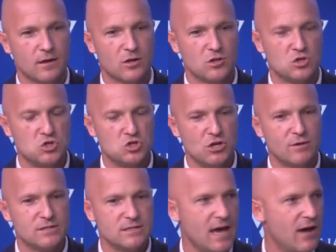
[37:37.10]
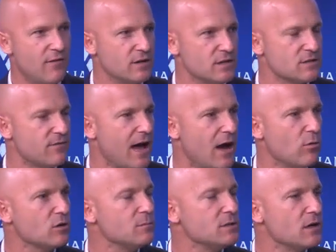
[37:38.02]
to show us the evidence of how
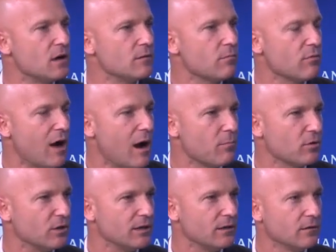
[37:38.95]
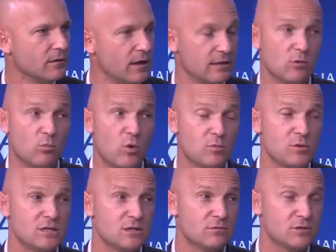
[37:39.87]
it could be done properly. And then what did
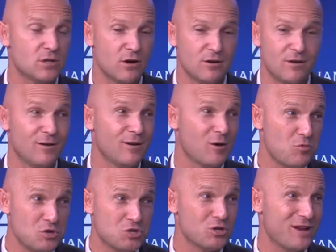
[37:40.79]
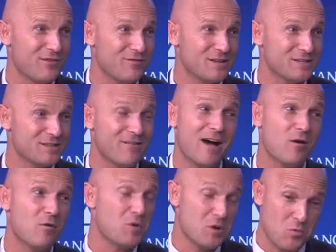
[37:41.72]
we do in turn? We showed evidence of
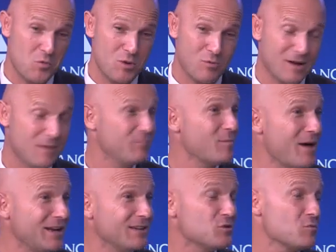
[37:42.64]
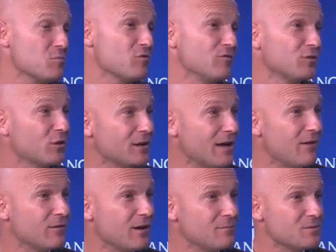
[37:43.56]
how we were implementing it to improve learning
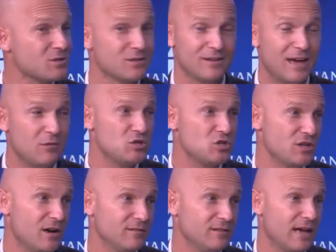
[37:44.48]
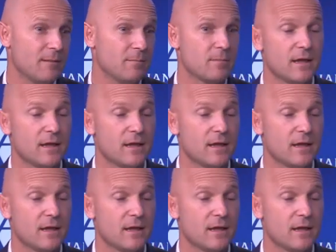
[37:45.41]
outcomes, and we shared that.